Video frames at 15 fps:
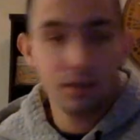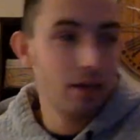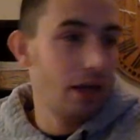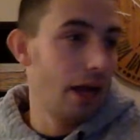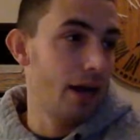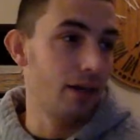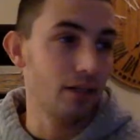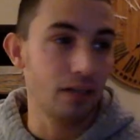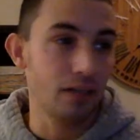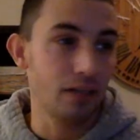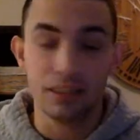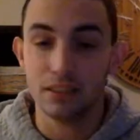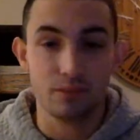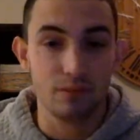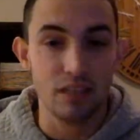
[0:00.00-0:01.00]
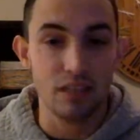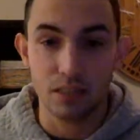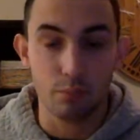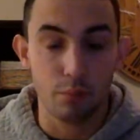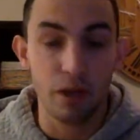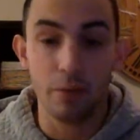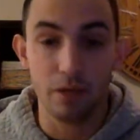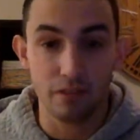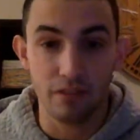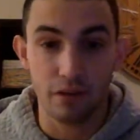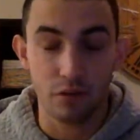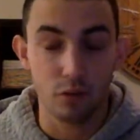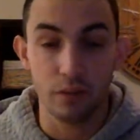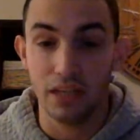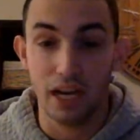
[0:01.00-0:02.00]
And, yeah, he's the prohibited
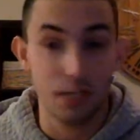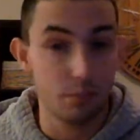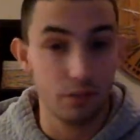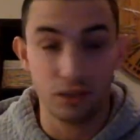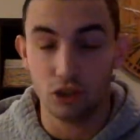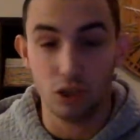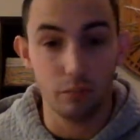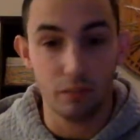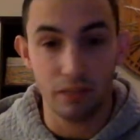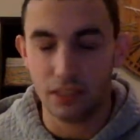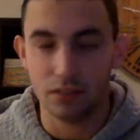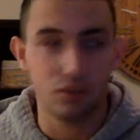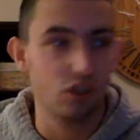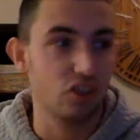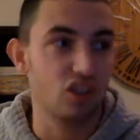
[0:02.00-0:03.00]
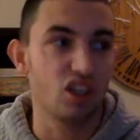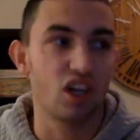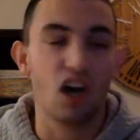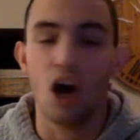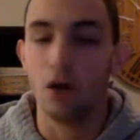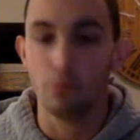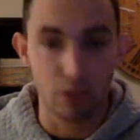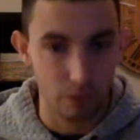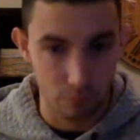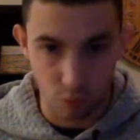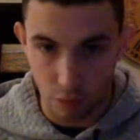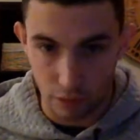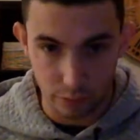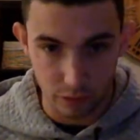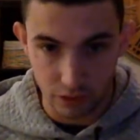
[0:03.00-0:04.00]
favorite to win the Heisman, and he should be. He's just an unbelievable
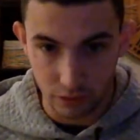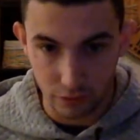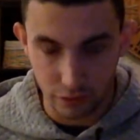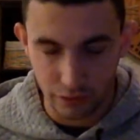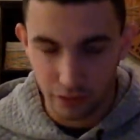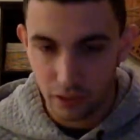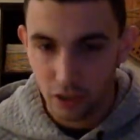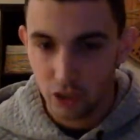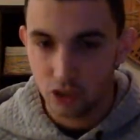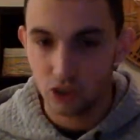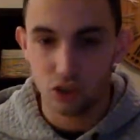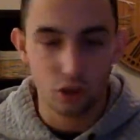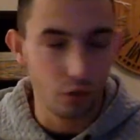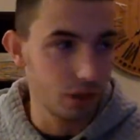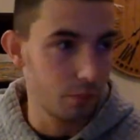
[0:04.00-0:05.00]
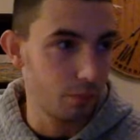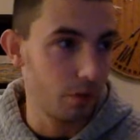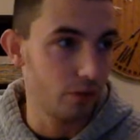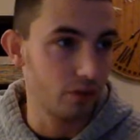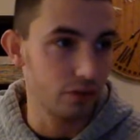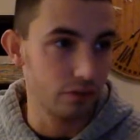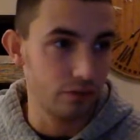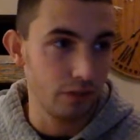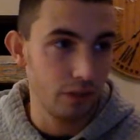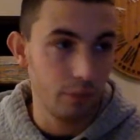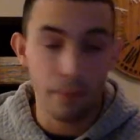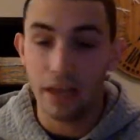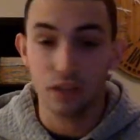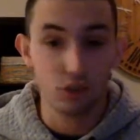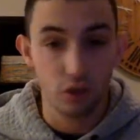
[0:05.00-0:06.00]
wide receiver. Just so explosive.
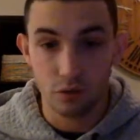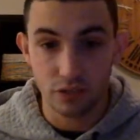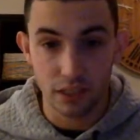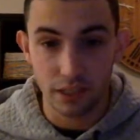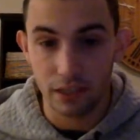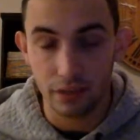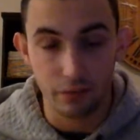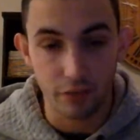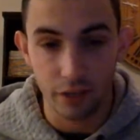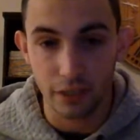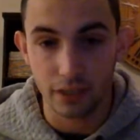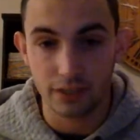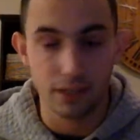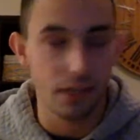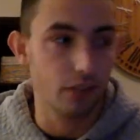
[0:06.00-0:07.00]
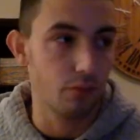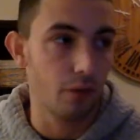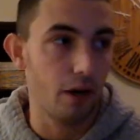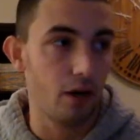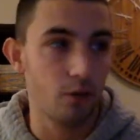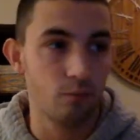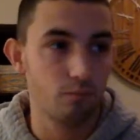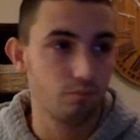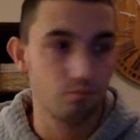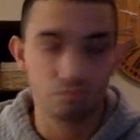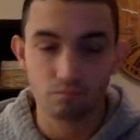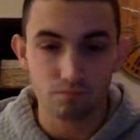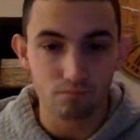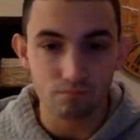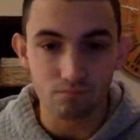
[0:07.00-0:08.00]
Mac Jones had a very nice day as well.
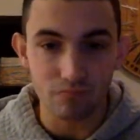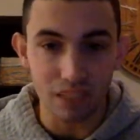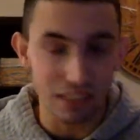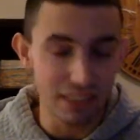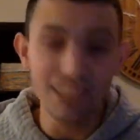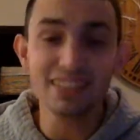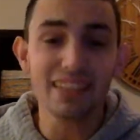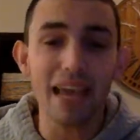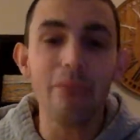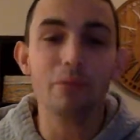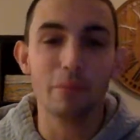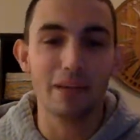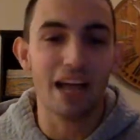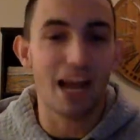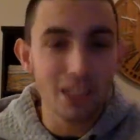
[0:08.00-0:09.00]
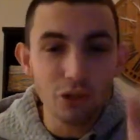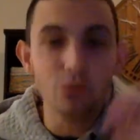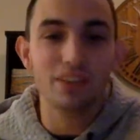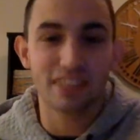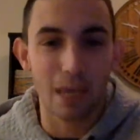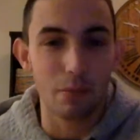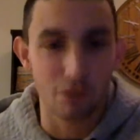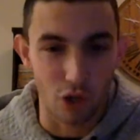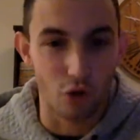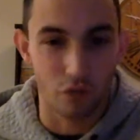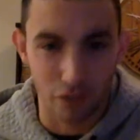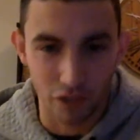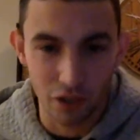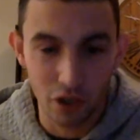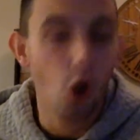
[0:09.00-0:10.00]
This game, to me, I knew this game was
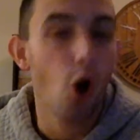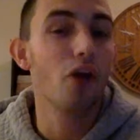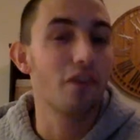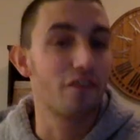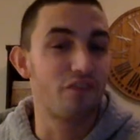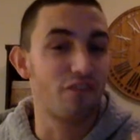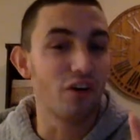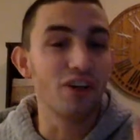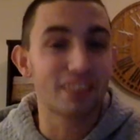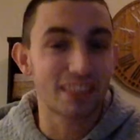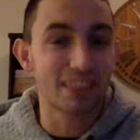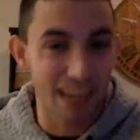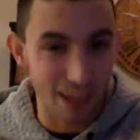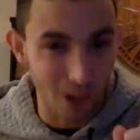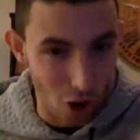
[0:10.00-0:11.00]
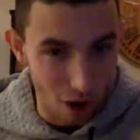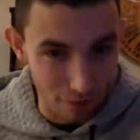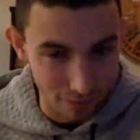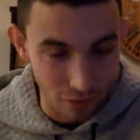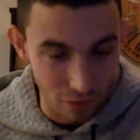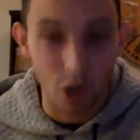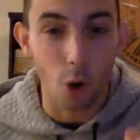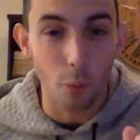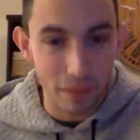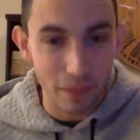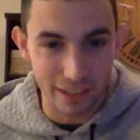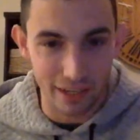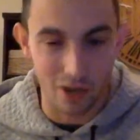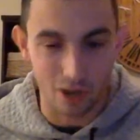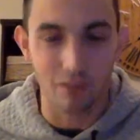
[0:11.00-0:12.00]
over. On the first kickoff, on the opening
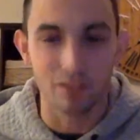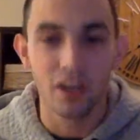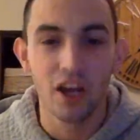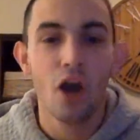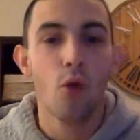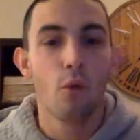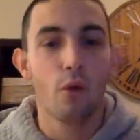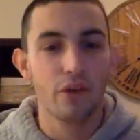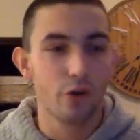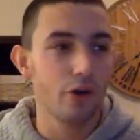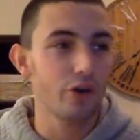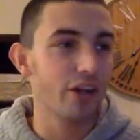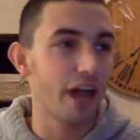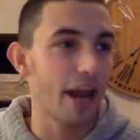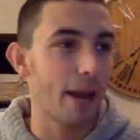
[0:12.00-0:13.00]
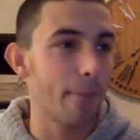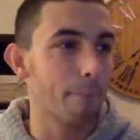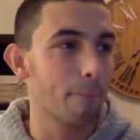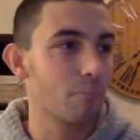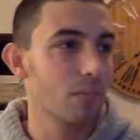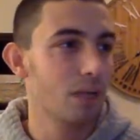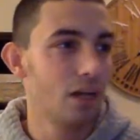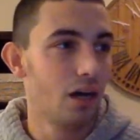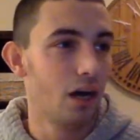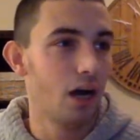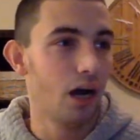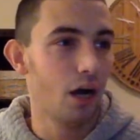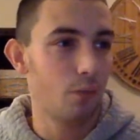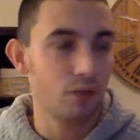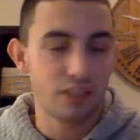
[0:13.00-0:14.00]
kickoff, when Notre Dame...
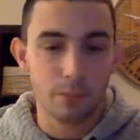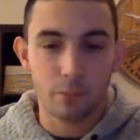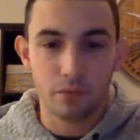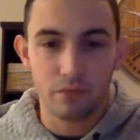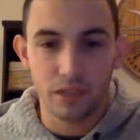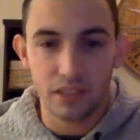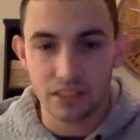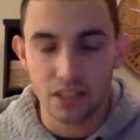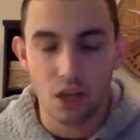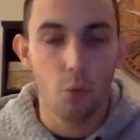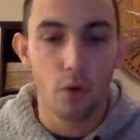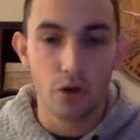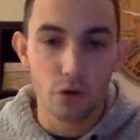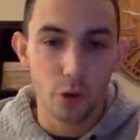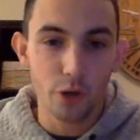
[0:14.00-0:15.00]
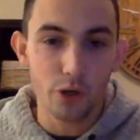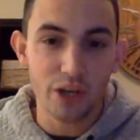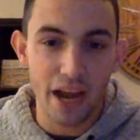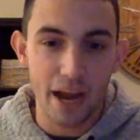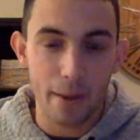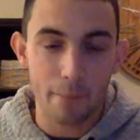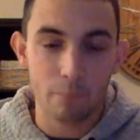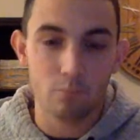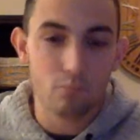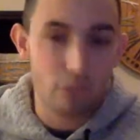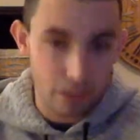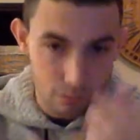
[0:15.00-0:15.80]
what's up in Phoenix? When Notre Dame,